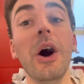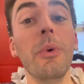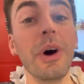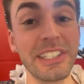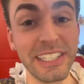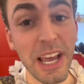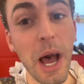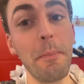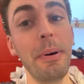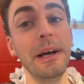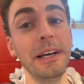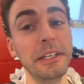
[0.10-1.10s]
What's
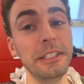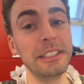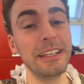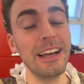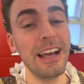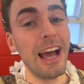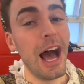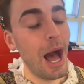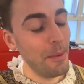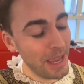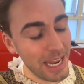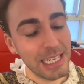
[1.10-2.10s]
up?
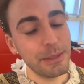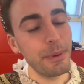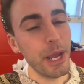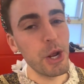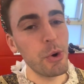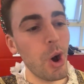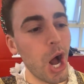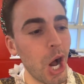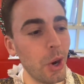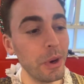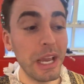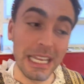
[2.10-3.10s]
I mean, it's been a
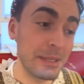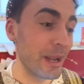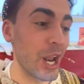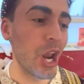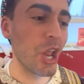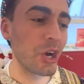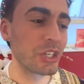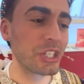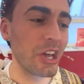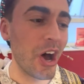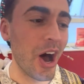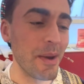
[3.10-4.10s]
while. It's been a long
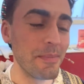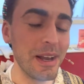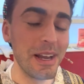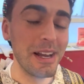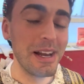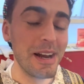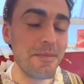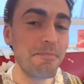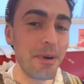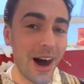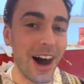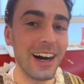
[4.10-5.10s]
time.
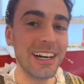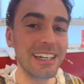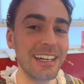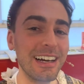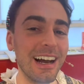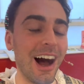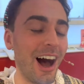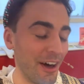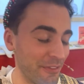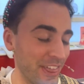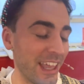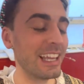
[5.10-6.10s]
But I
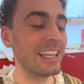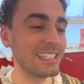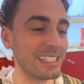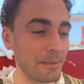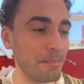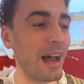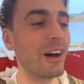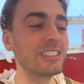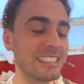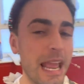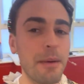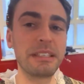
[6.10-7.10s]
think it's
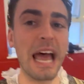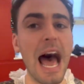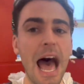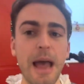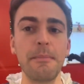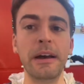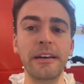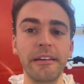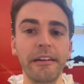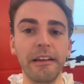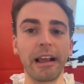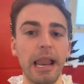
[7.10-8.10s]
about damn time,
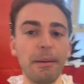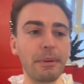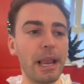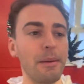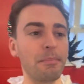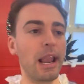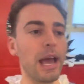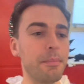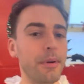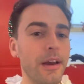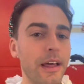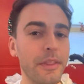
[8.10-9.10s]
clap, clap,
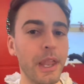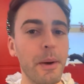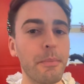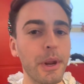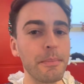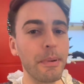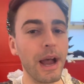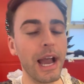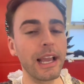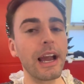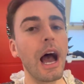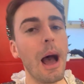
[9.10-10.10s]
clap, that I bring
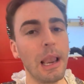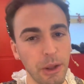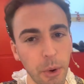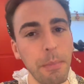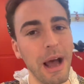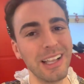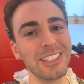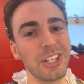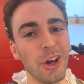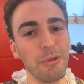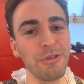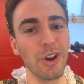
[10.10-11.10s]
back a little
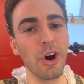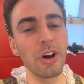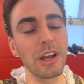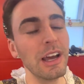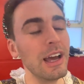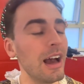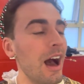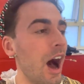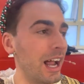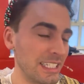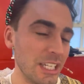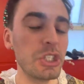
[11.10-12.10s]
Panto vlog.
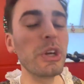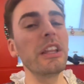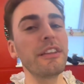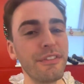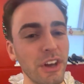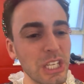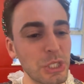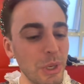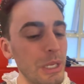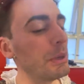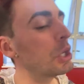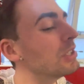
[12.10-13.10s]
I didn't do it in the first
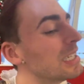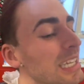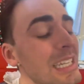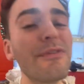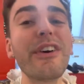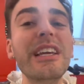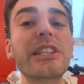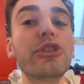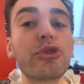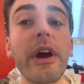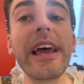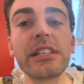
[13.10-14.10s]
week because it gets very
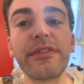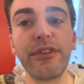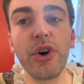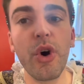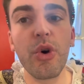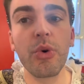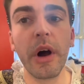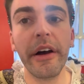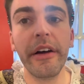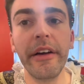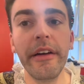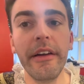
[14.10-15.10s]
stressful.
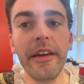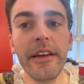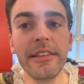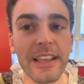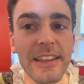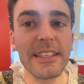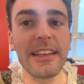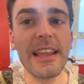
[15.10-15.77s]
Doesn't